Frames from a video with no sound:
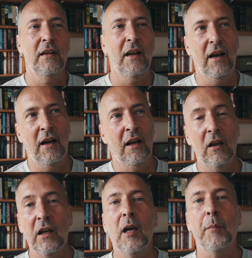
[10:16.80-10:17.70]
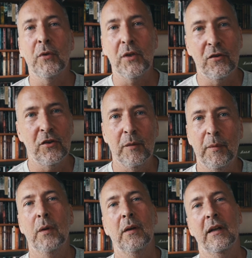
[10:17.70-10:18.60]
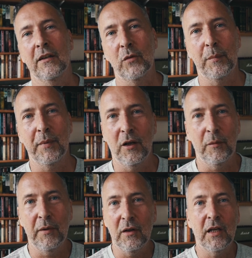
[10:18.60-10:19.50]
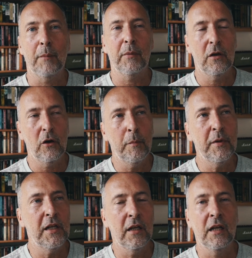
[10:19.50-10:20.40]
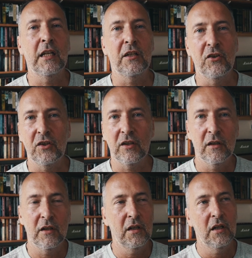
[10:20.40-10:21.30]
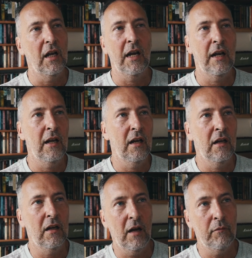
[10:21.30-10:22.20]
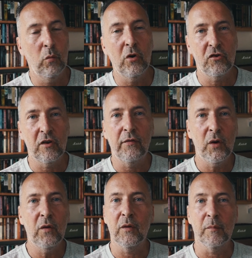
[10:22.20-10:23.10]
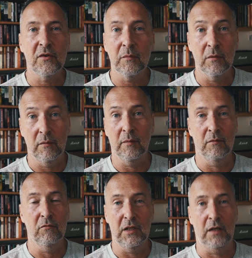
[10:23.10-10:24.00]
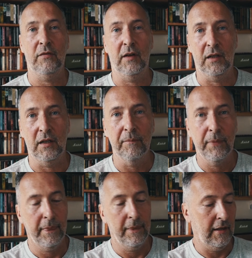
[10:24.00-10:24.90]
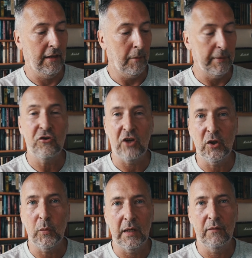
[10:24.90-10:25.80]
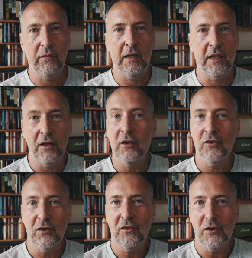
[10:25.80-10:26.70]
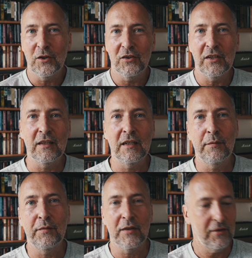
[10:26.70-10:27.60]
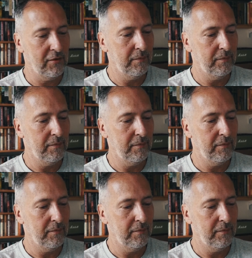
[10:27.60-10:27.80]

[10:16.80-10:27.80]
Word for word: Uh, look it up on YouTube. I won't link to it below, but look it up. Comedy Unleashed. And I've watched a few of them, and some of them are really funny. Uh, I mean, genuinely funny. And you can just you can see the difference.